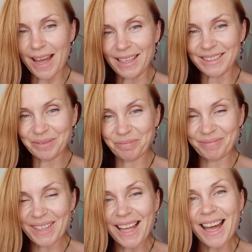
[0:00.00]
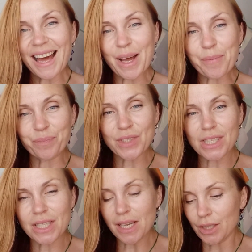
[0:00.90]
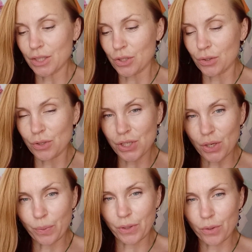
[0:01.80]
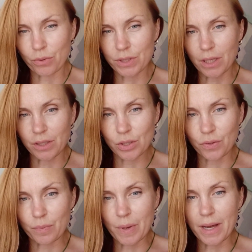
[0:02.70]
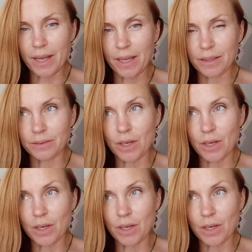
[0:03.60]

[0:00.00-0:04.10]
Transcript: Hi, just decided to share with you results of my